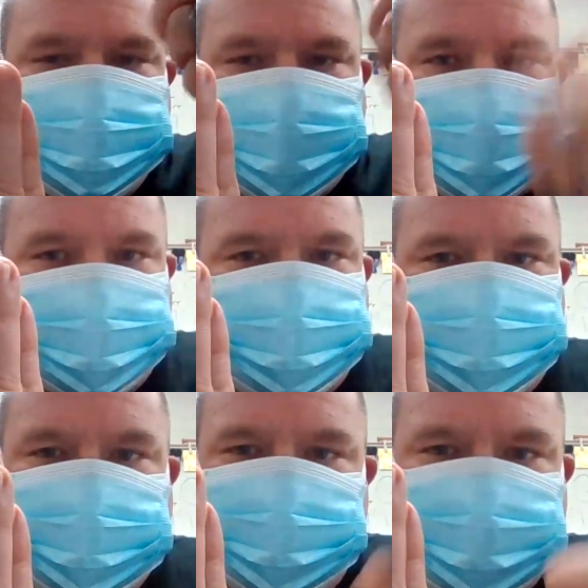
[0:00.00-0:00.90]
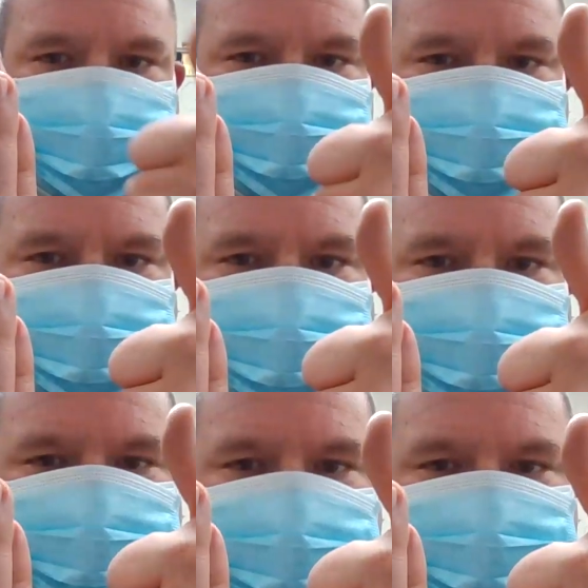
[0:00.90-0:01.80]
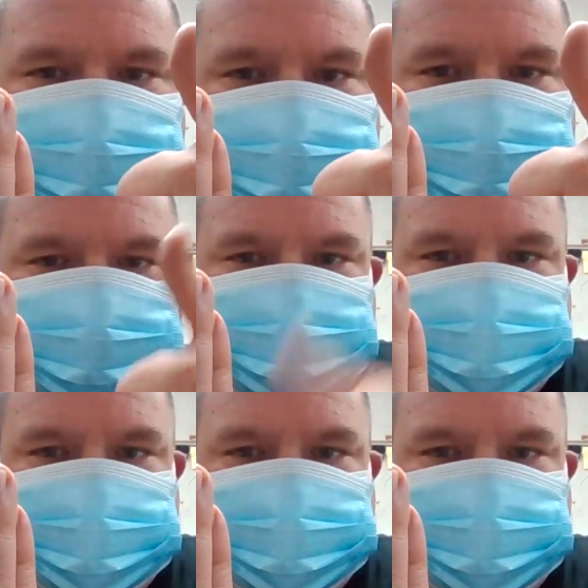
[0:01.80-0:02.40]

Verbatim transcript: My heartbeat, having a good old time today.